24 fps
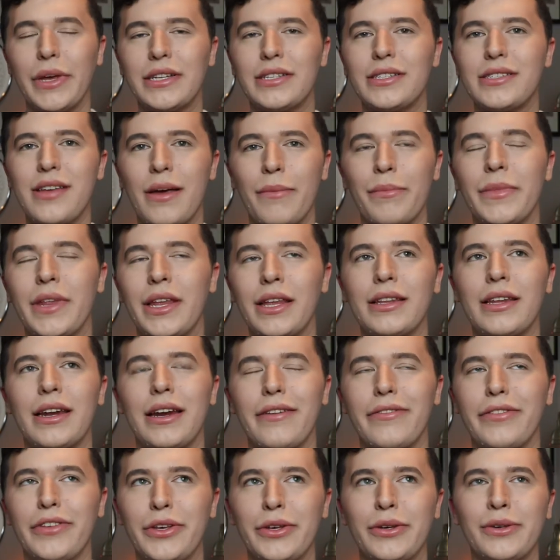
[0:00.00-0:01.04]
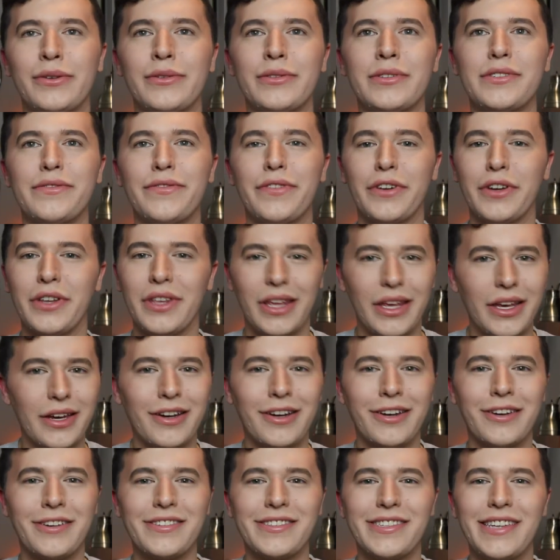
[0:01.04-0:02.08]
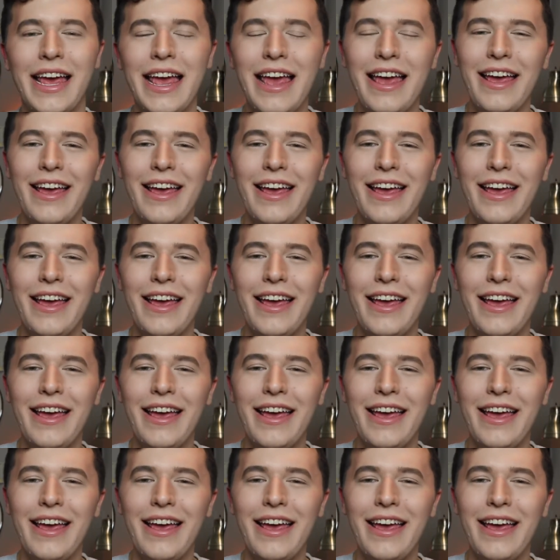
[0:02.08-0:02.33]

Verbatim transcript: It's something that I've used for years,